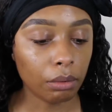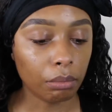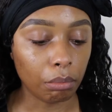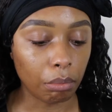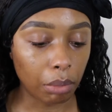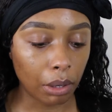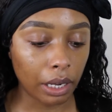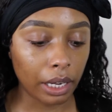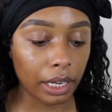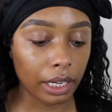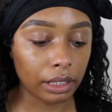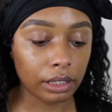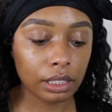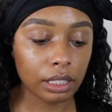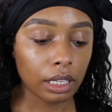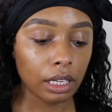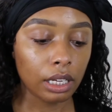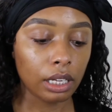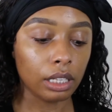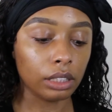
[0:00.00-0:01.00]
but
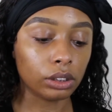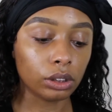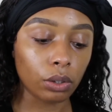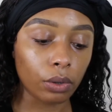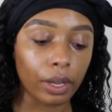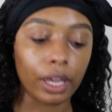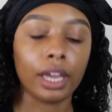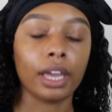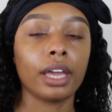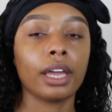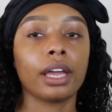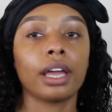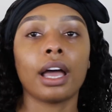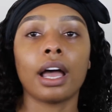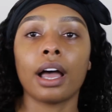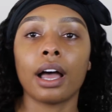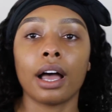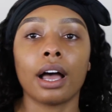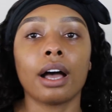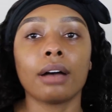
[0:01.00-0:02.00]
it's
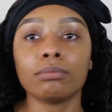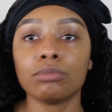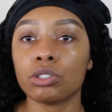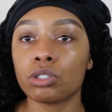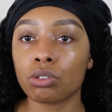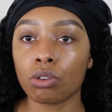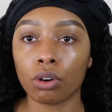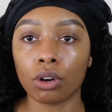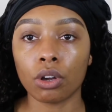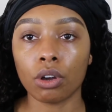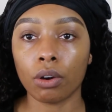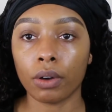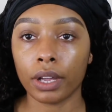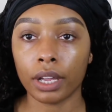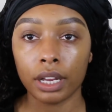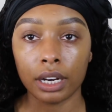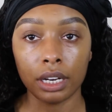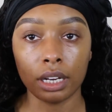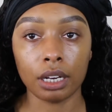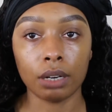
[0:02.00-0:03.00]
okay. I'm just gonna go
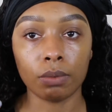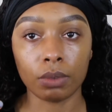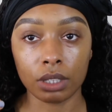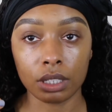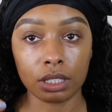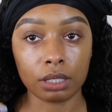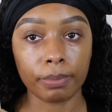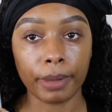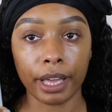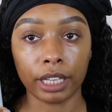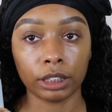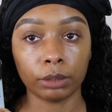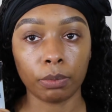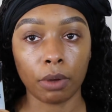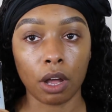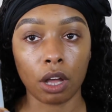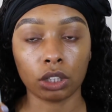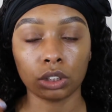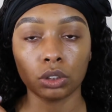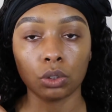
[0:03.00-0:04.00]
ahead in with the
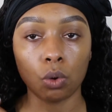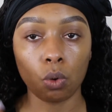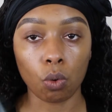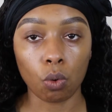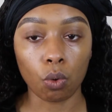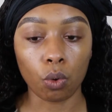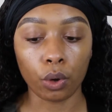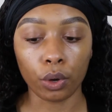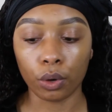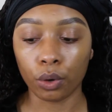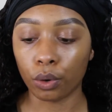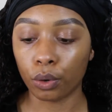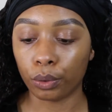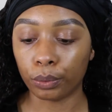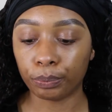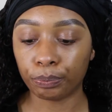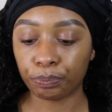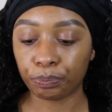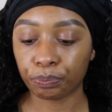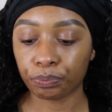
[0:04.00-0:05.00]
Smashbox
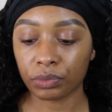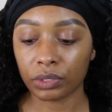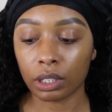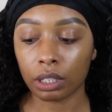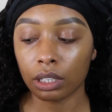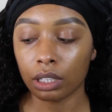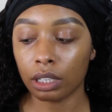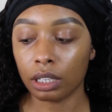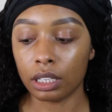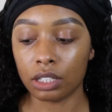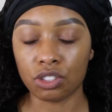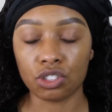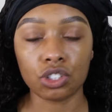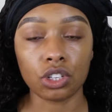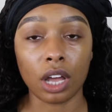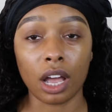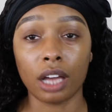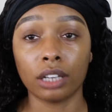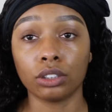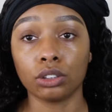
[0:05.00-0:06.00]
oil in
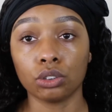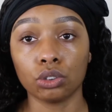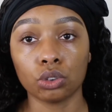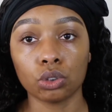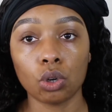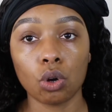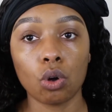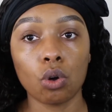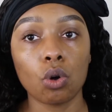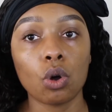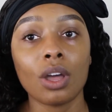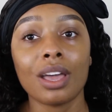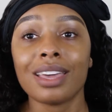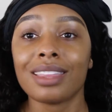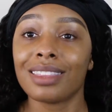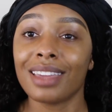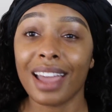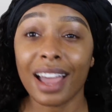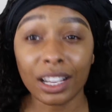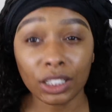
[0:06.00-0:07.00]
Shine Control.
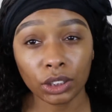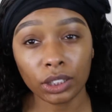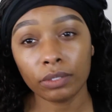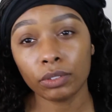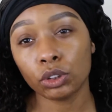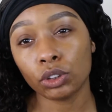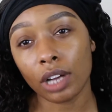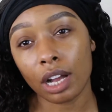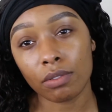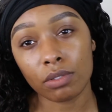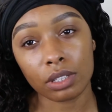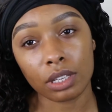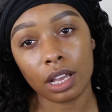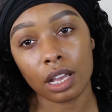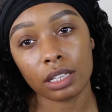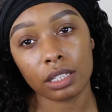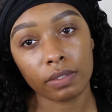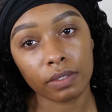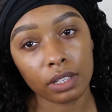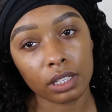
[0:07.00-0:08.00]
They actually have a travel
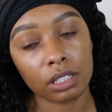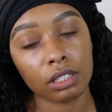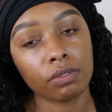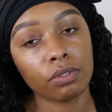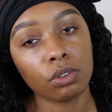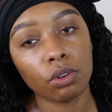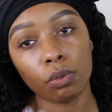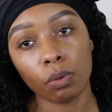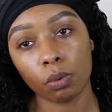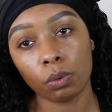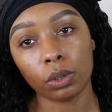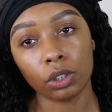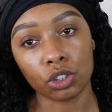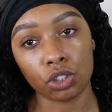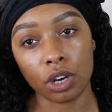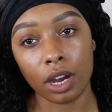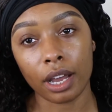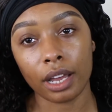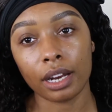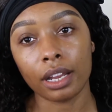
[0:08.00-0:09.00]
size of this if you ever want to
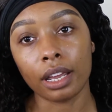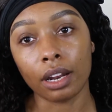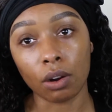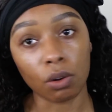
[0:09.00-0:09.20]
try it at